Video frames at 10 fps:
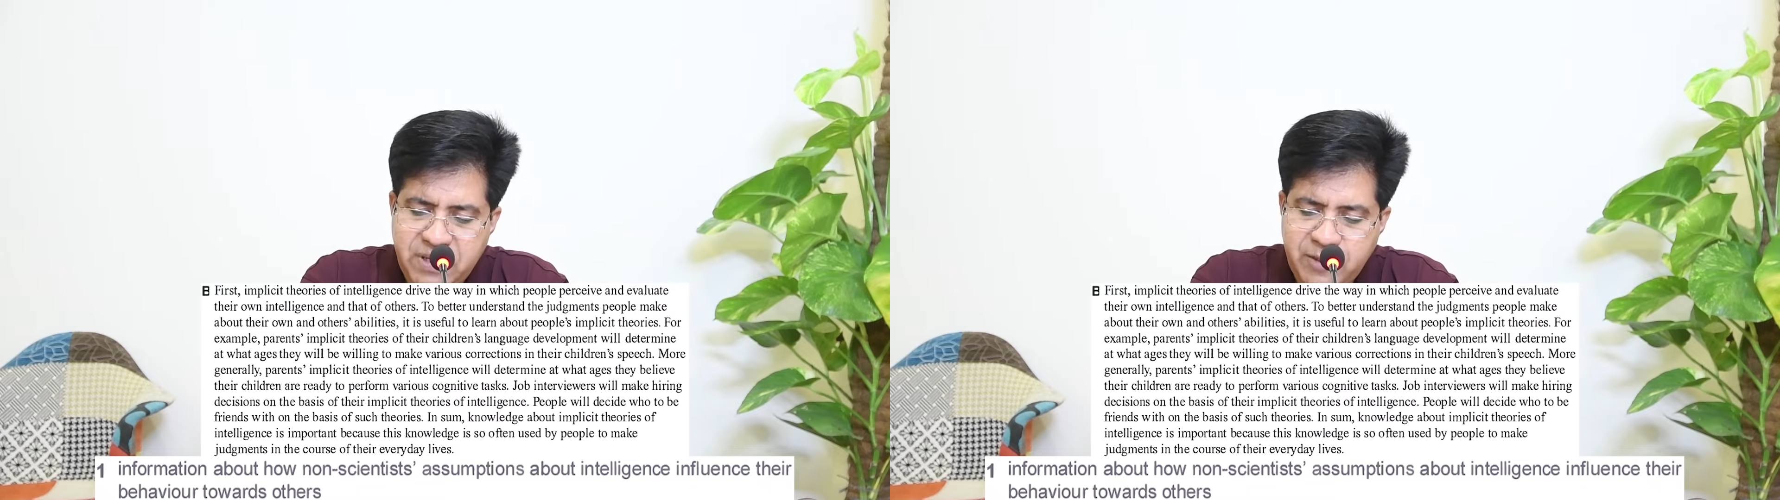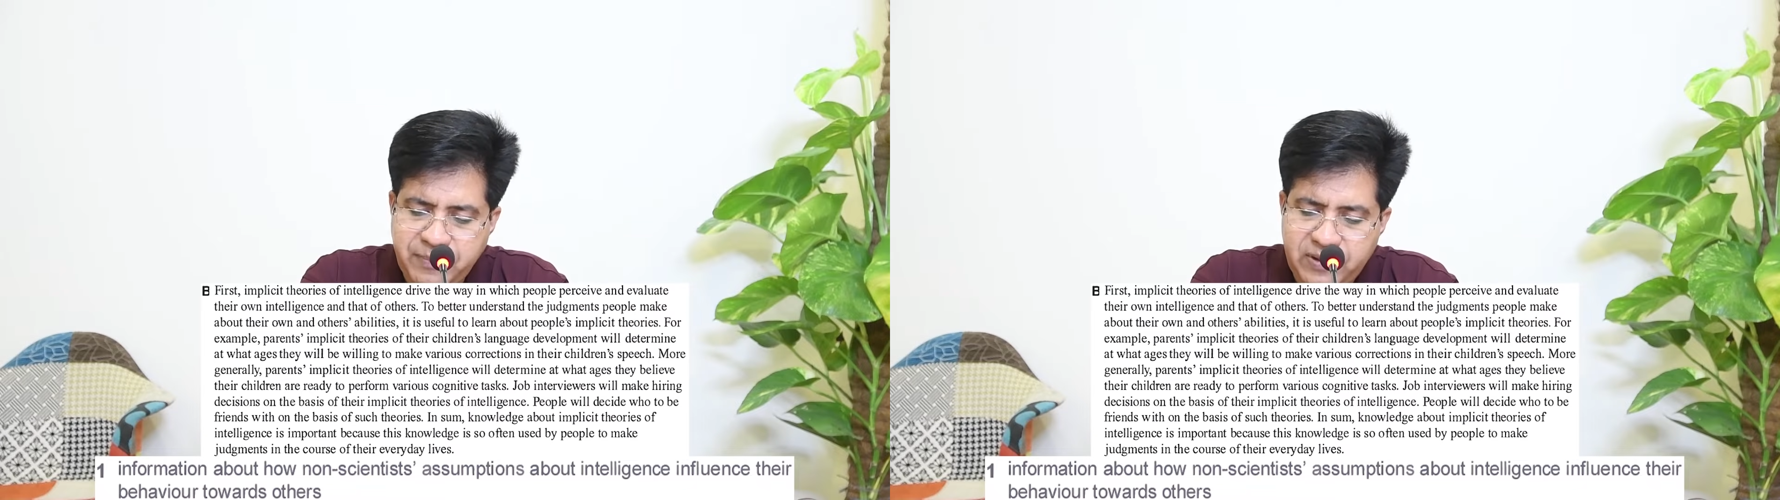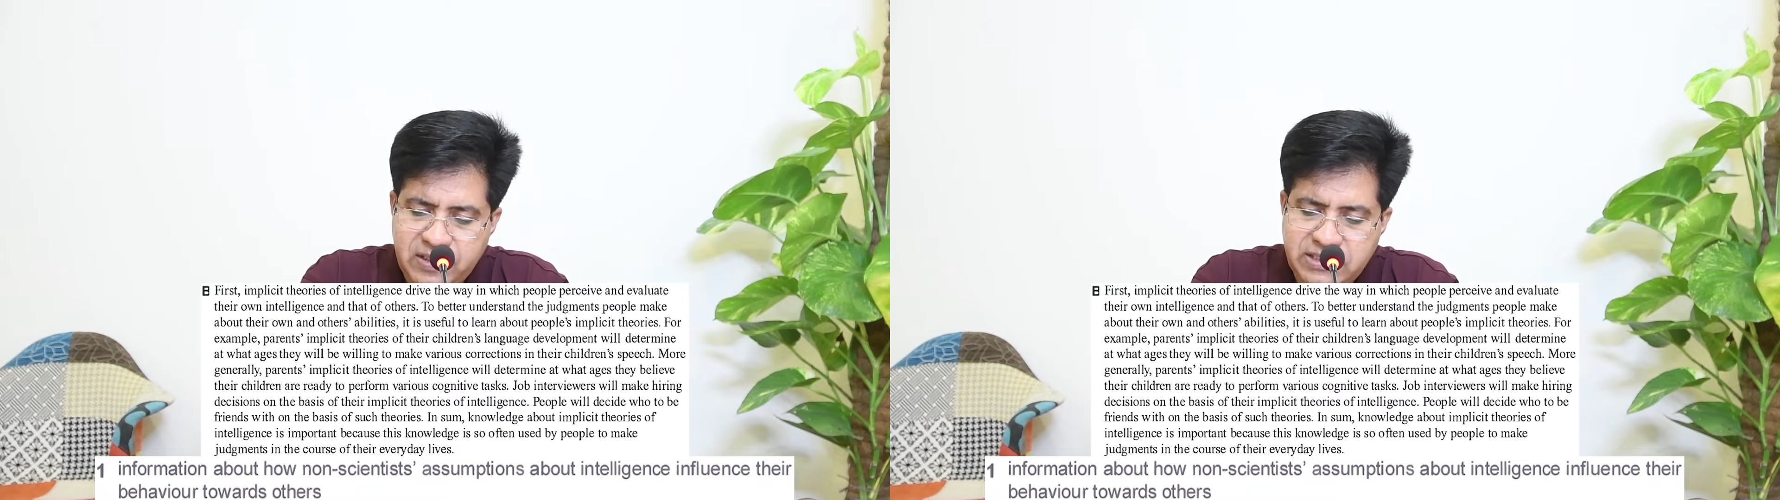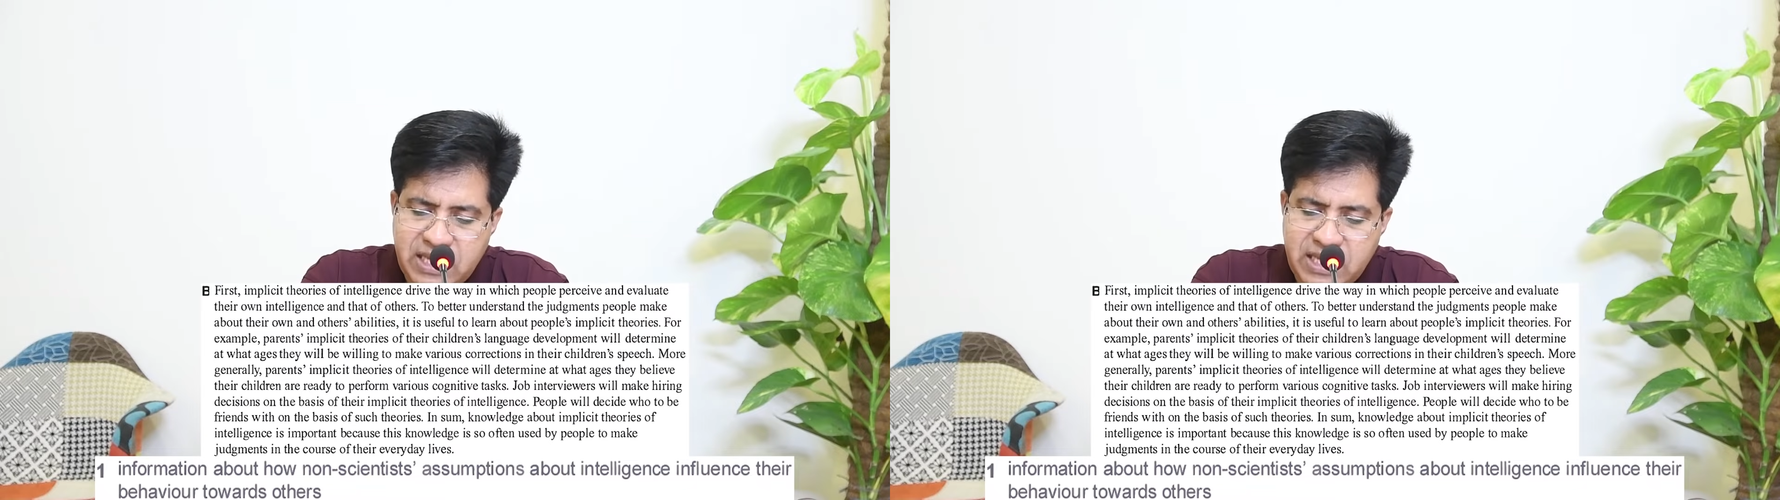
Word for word: people's